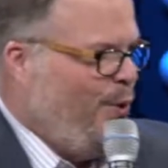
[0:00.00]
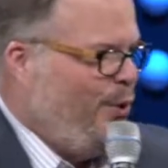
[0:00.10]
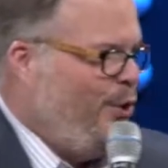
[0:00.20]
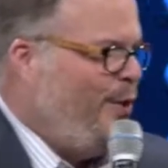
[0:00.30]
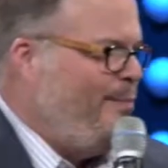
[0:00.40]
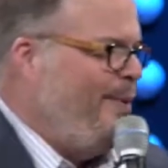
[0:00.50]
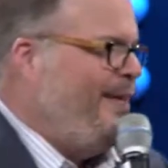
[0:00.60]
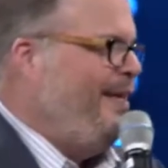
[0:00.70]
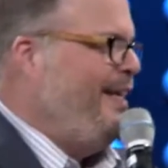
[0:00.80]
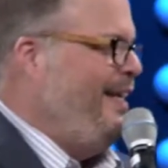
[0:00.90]
Well, you have
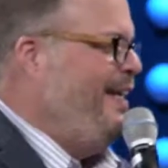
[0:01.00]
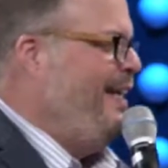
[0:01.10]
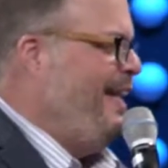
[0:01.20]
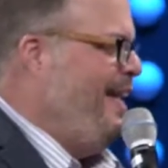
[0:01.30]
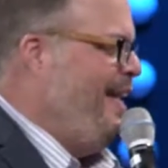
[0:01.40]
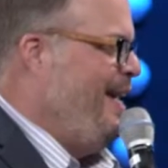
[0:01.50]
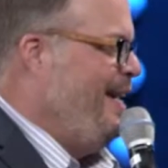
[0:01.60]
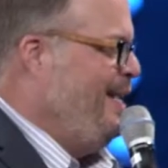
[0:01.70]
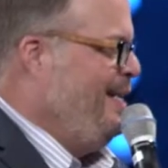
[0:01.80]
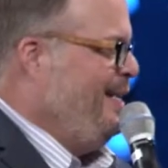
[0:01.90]
been in a
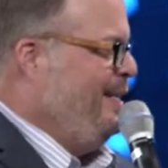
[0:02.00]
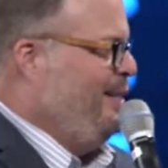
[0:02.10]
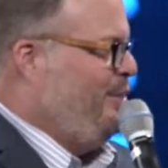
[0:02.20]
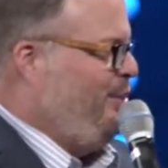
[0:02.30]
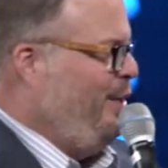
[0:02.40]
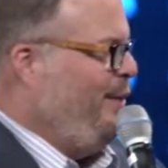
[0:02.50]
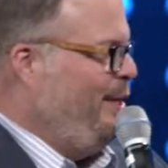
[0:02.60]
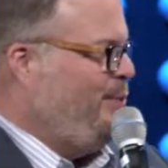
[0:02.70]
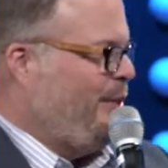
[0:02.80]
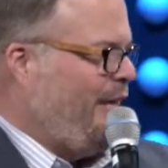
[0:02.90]

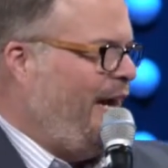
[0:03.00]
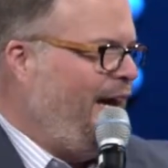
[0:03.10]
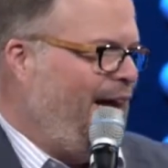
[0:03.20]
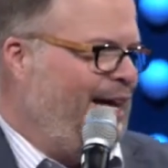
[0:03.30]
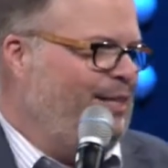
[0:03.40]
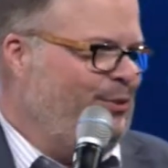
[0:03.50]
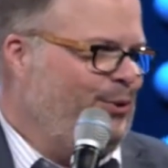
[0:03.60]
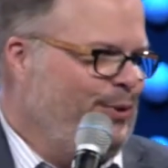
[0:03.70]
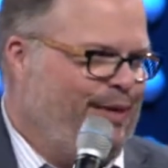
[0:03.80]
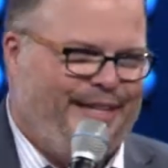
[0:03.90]
series which I
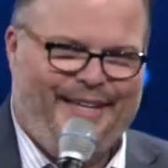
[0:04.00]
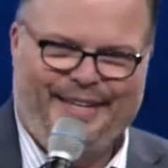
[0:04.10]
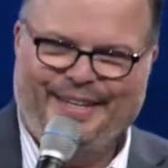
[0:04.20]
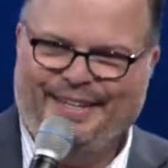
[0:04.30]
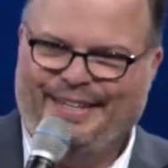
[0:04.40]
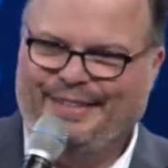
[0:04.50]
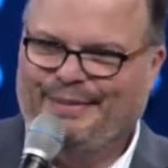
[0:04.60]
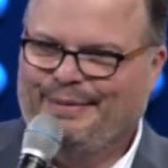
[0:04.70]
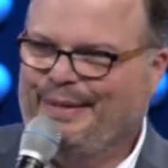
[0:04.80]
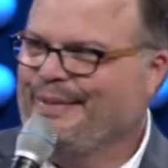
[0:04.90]
truly
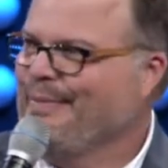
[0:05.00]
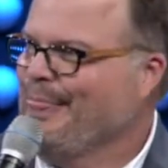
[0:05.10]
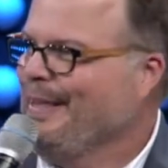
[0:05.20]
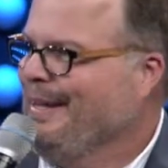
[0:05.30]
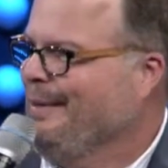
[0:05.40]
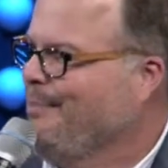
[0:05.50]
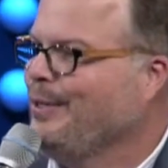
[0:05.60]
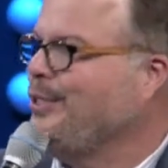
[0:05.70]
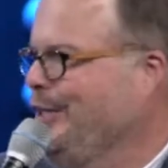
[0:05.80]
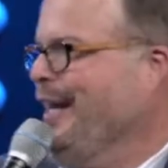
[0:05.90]
uh,
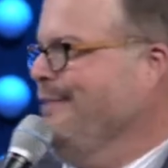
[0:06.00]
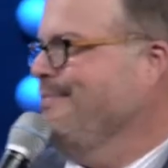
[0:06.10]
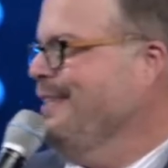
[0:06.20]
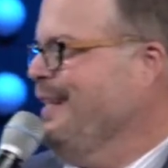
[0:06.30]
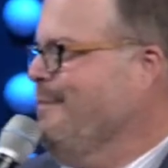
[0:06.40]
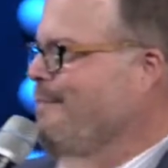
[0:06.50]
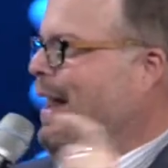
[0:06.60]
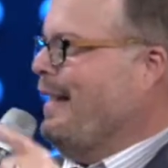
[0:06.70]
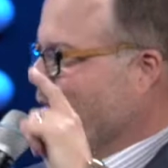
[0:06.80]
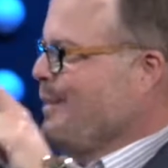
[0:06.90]
appreciate
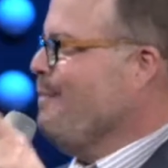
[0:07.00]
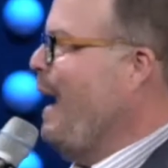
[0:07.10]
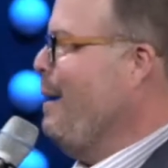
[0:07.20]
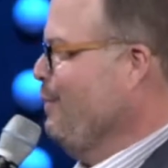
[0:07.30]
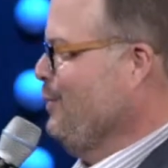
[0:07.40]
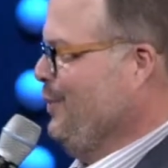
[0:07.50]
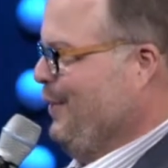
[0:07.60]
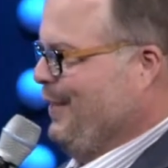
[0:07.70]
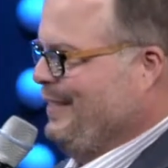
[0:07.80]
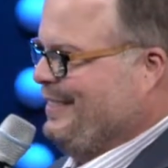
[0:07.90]
back to the Bible
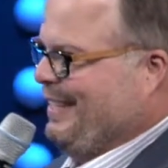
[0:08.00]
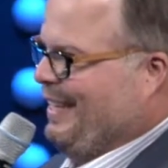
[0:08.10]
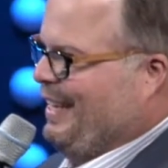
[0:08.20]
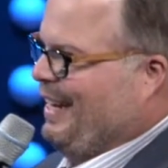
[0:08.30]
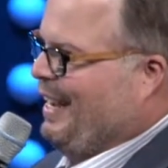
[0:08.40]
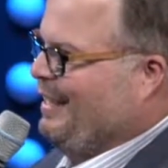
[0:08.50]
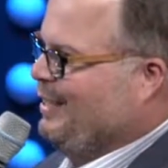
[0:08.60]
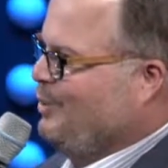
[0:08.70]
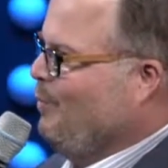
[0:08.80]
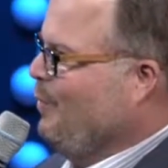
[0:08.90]
series, and
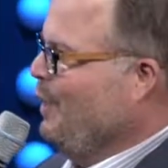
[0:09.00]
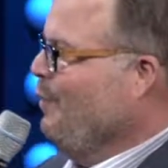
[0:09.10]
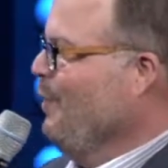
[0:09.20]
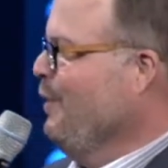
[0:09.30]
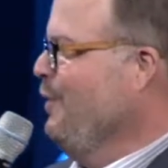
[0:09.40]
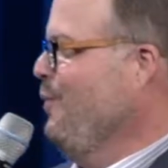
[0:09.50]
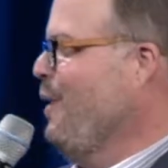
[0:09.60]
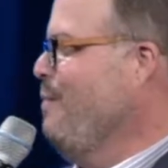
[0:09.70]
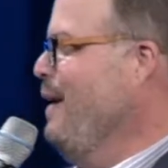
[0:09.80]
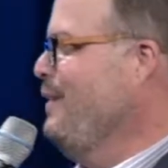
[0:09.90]
this morning we're going to do
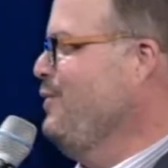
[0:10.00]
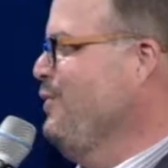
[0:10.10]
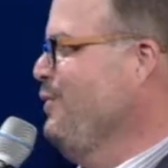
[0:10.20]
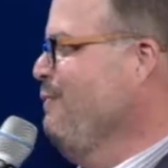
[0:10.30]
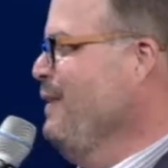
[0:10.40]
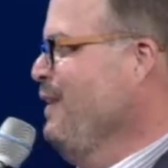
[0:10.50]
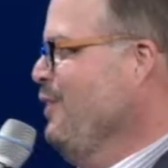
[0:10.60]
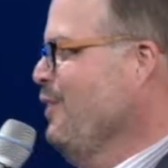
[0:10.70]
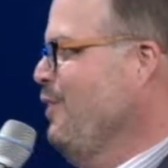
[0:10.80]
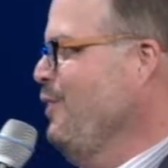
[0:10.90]
our best to
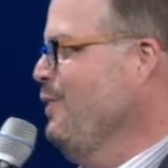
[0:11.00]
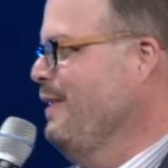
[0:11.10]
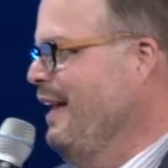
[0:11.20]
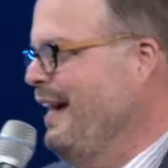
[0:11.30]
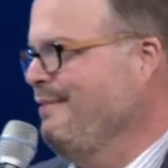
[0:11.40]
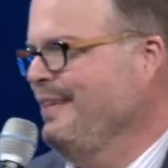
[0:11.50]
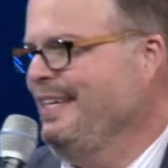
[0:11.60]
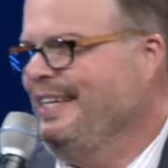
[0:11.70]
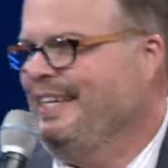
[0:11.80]
conclude that.